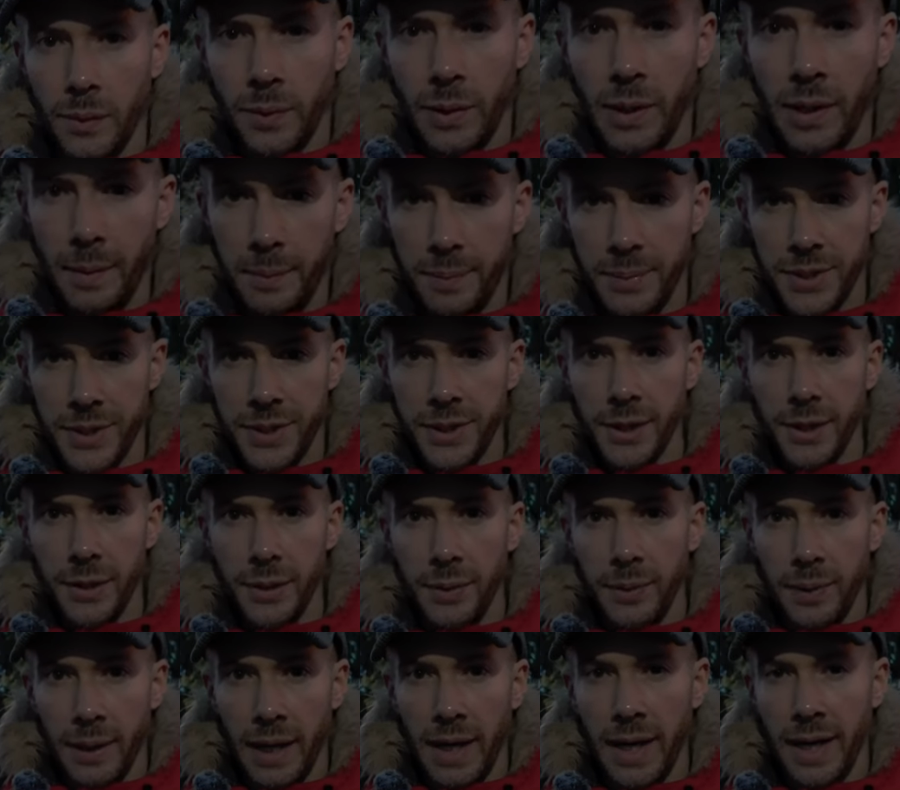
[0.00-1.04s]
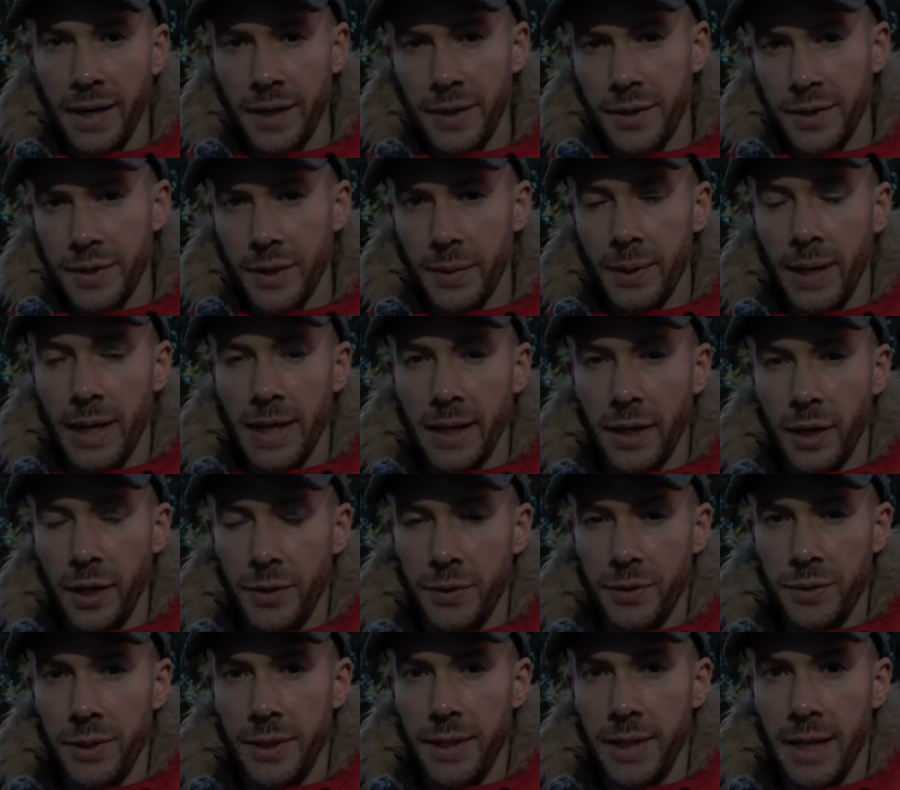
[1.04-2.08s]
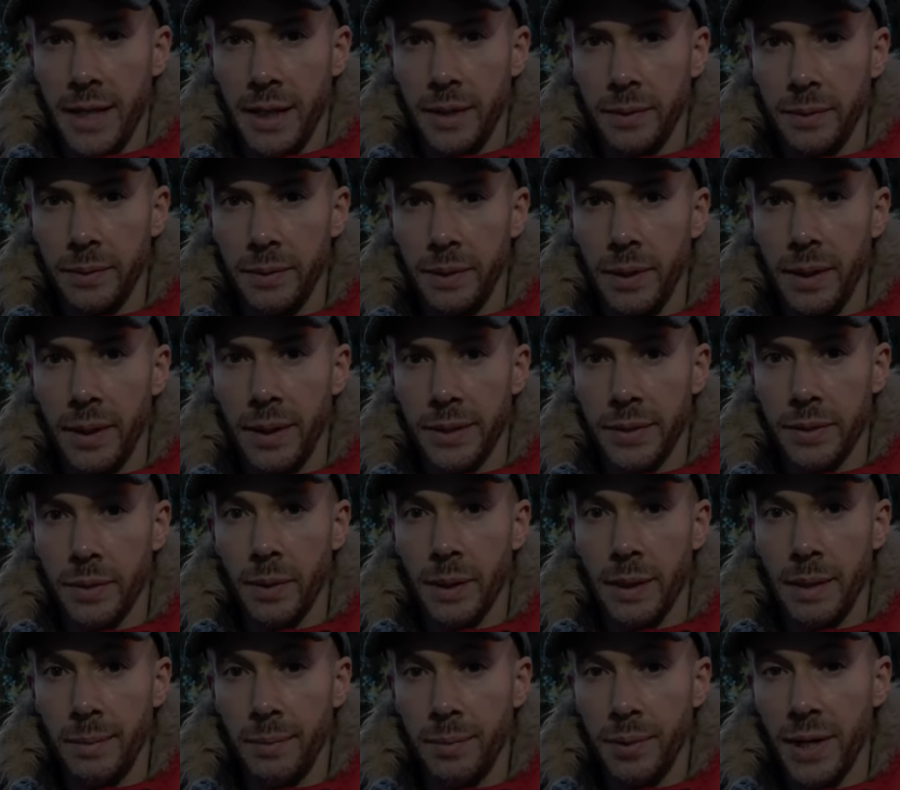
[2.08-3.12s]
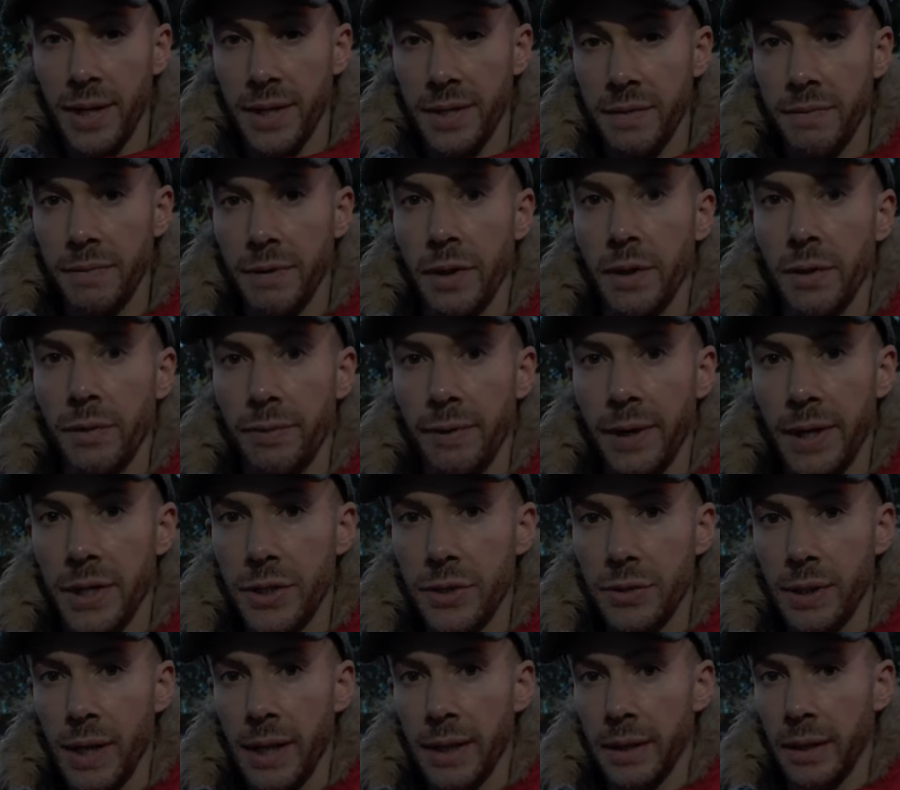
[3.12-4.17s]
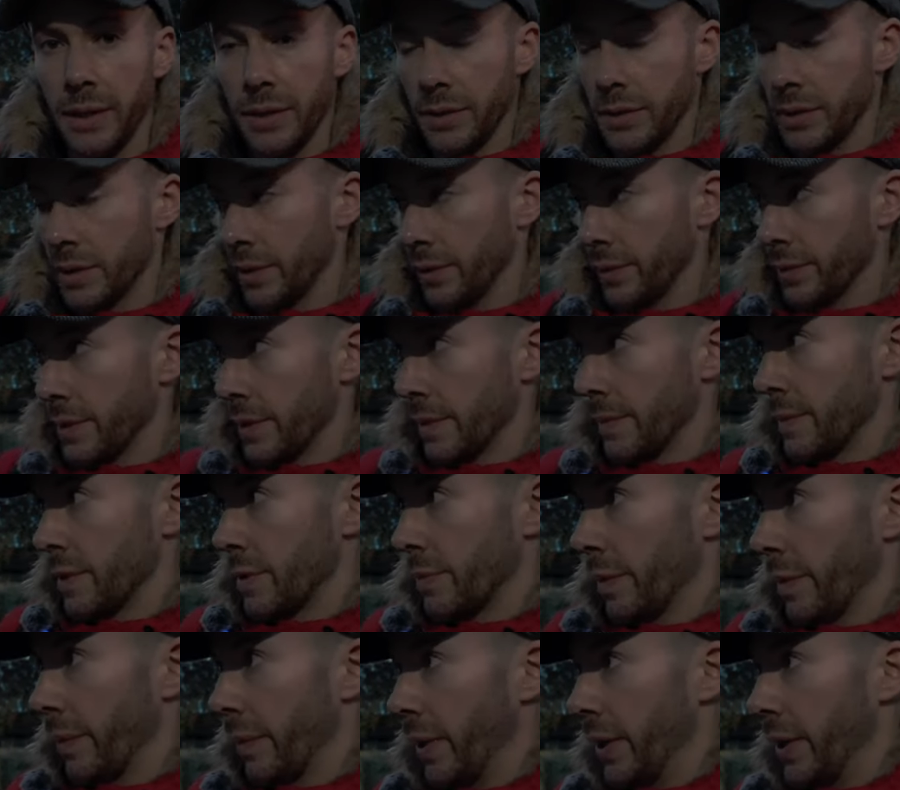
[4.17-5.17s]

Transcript: We're up to ISO 800 now, and it's quite impressive that the face tracking still seems to be